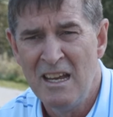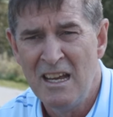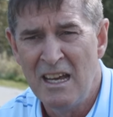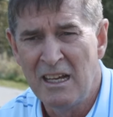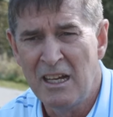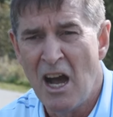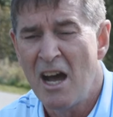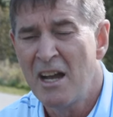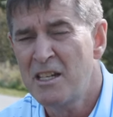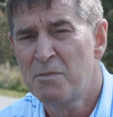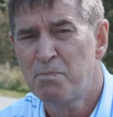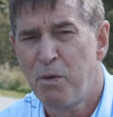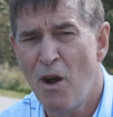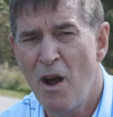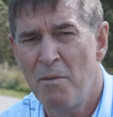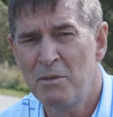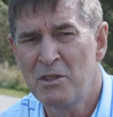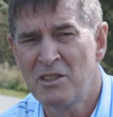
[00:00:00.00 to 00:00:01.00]
And God is
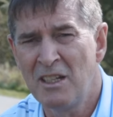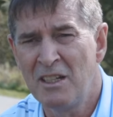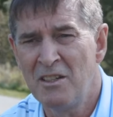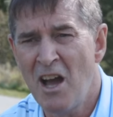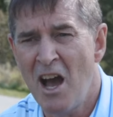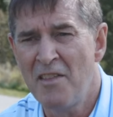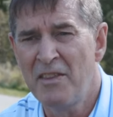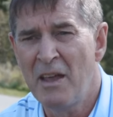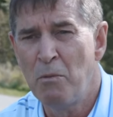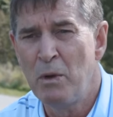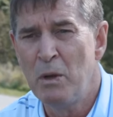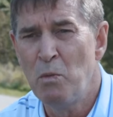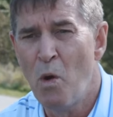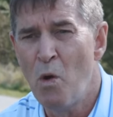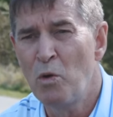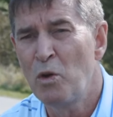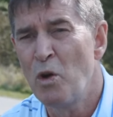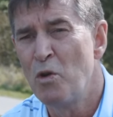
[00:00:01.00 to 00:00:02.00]
promising not that we
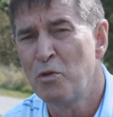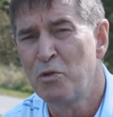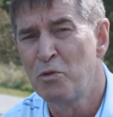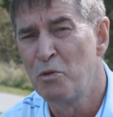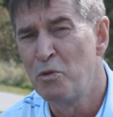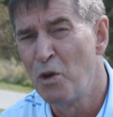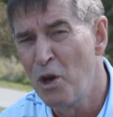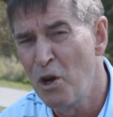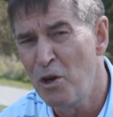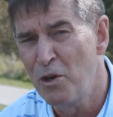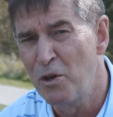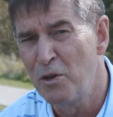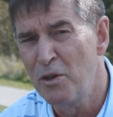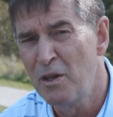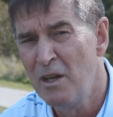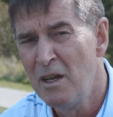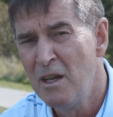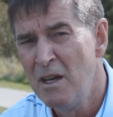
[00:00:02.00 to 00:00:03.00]
won't go through
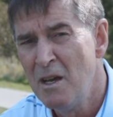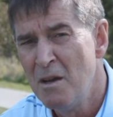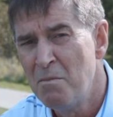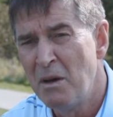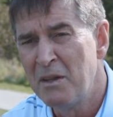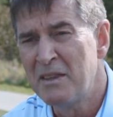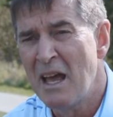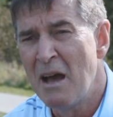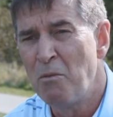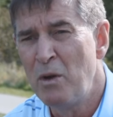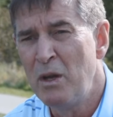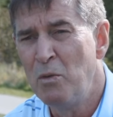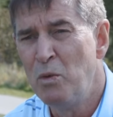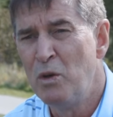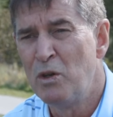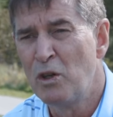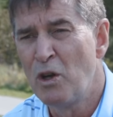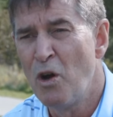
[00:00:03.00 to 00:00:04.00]
hurt, but that we
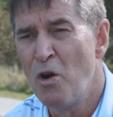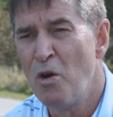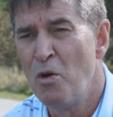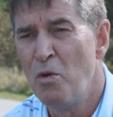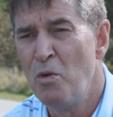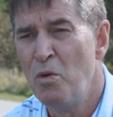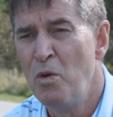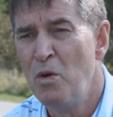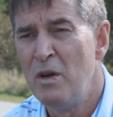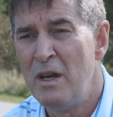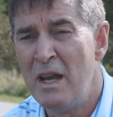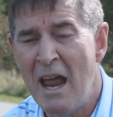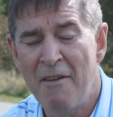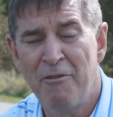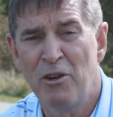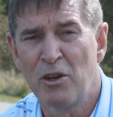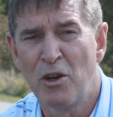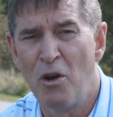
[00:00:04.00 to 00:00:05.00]
will go
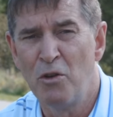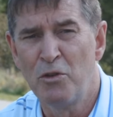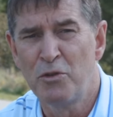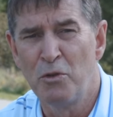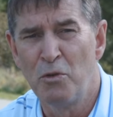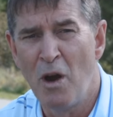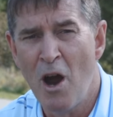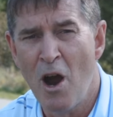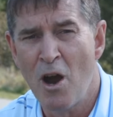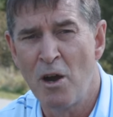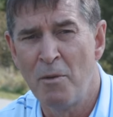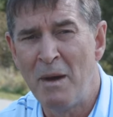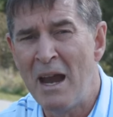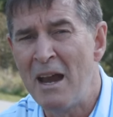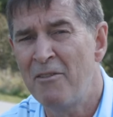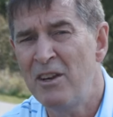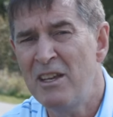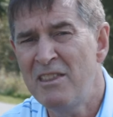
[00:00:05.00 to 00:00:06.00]
never go through harm.
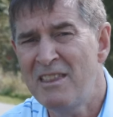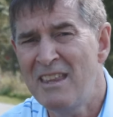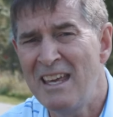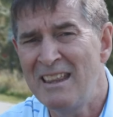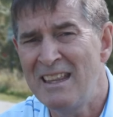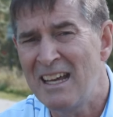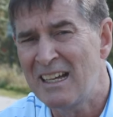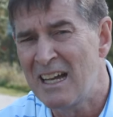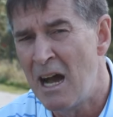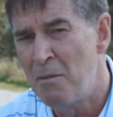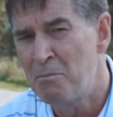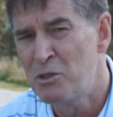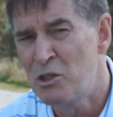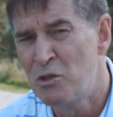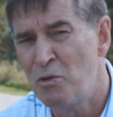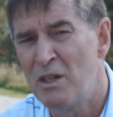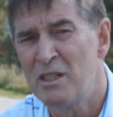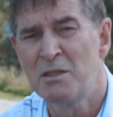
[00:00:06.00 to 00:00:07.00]
Everything that comes
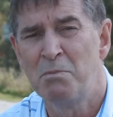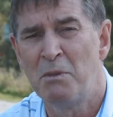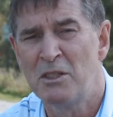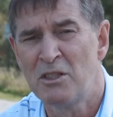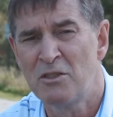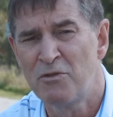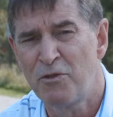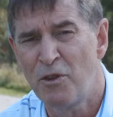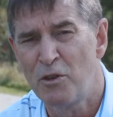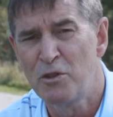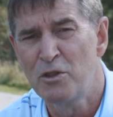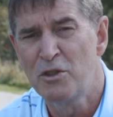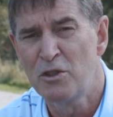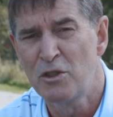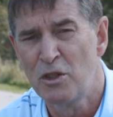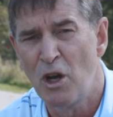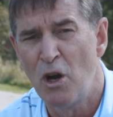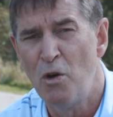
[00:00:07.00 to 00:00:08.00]
to us must
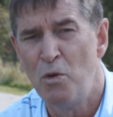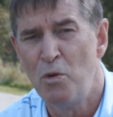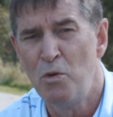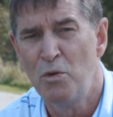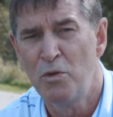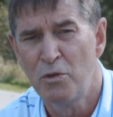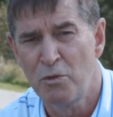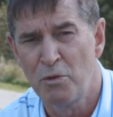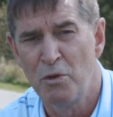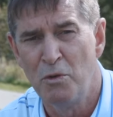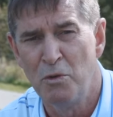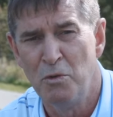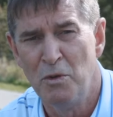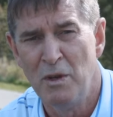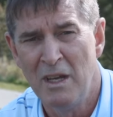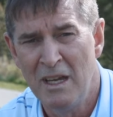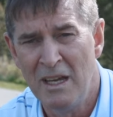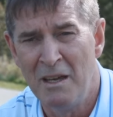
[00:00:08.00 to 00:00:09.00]
first go
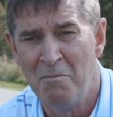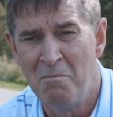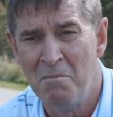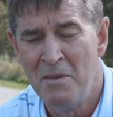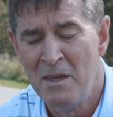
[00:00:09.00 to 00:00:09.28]
through Him.